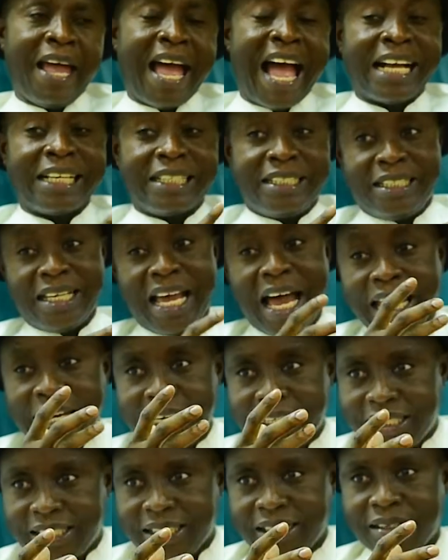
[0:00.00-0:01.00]

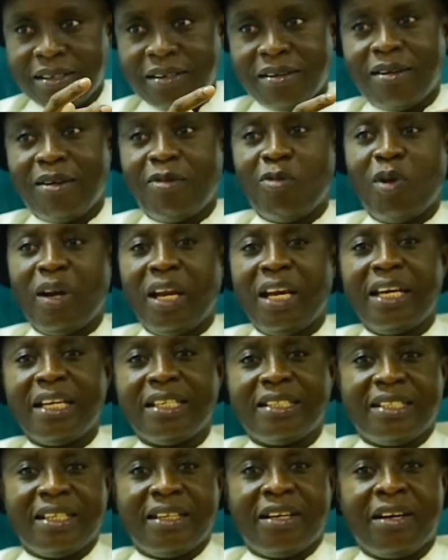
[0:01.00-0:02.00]
anxiety within
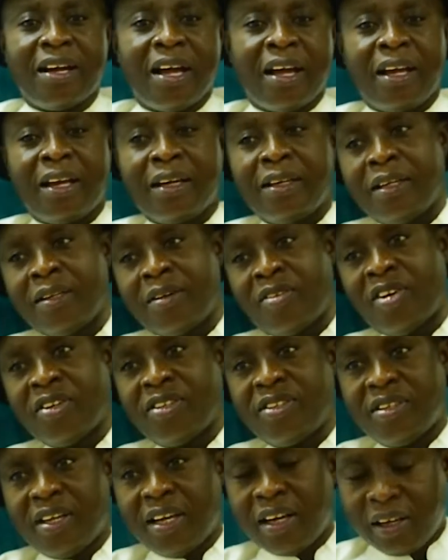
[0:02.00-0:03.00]
the
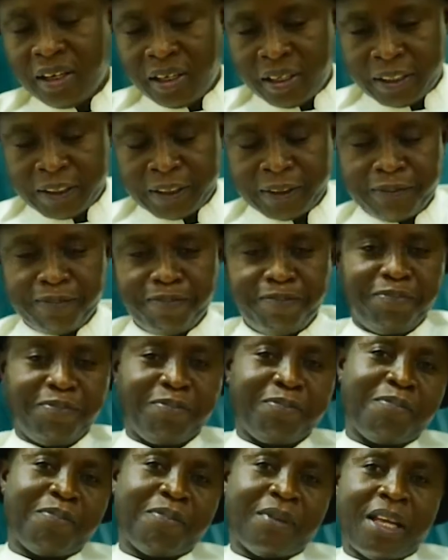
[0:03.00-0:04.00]
Christian
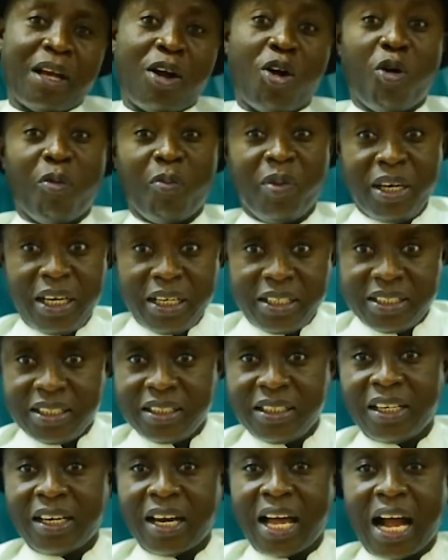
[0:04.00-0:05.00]

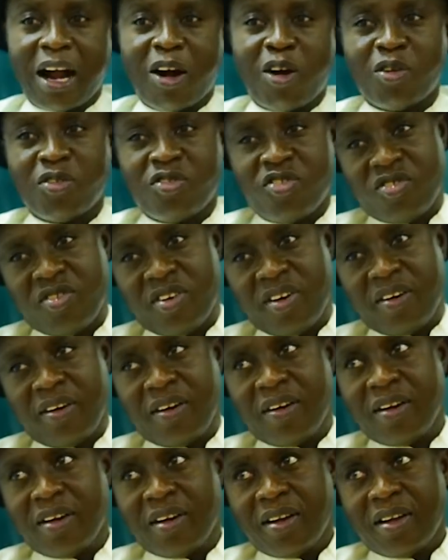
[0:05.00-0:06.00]
community in our country,
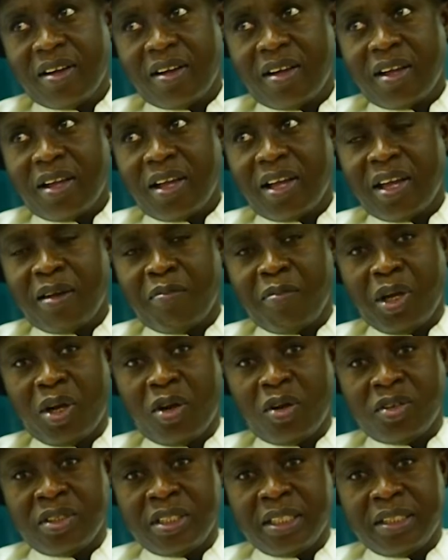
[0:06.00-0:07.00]

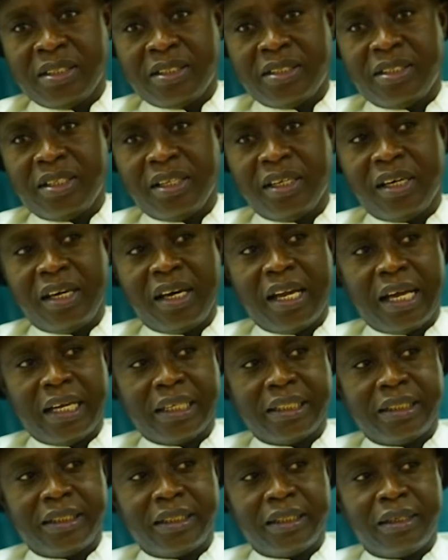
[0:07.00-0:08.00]
because it is seen
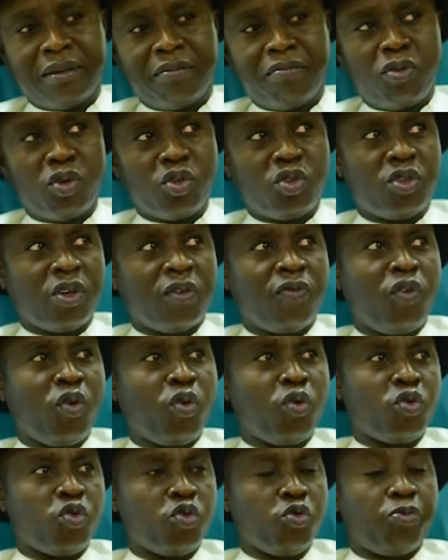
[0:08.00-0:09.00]
that most of
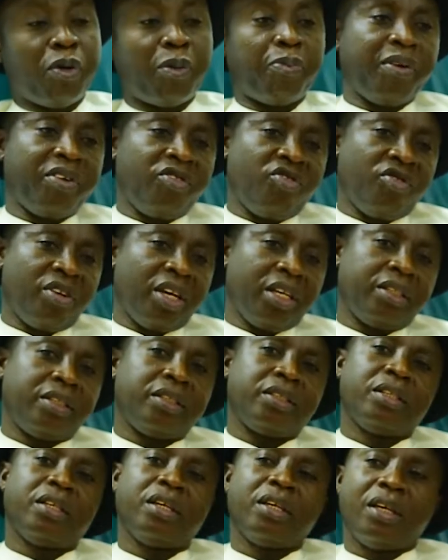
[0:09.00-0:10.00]
those who
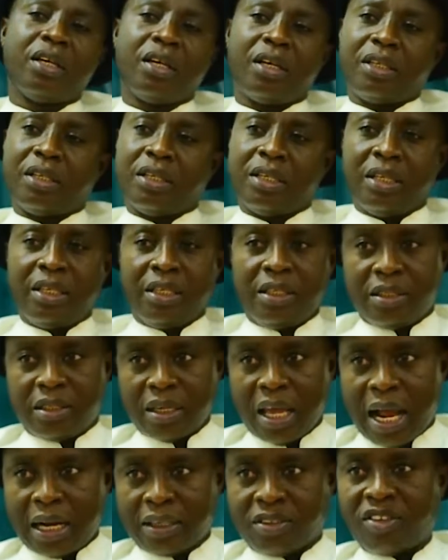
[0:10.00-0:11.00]
perpetrate
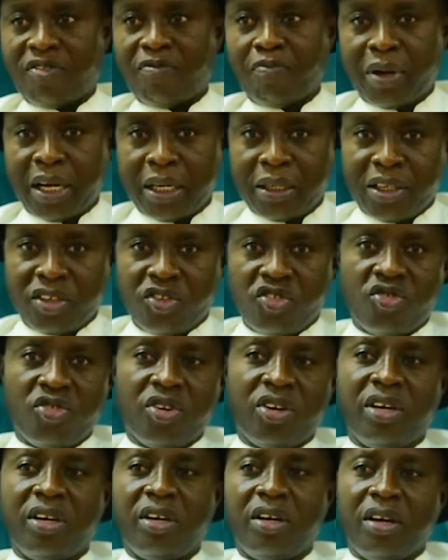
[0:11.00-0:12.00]
these acts of
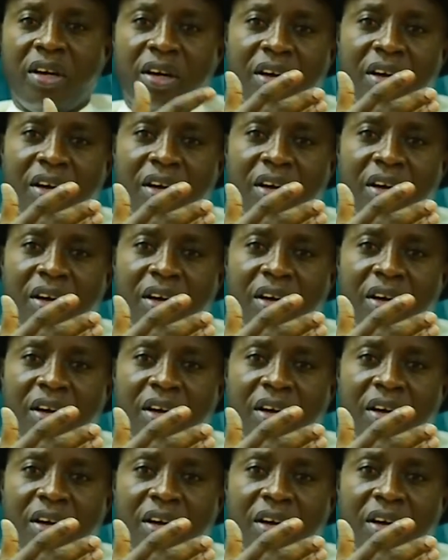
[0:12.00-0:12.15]
banditry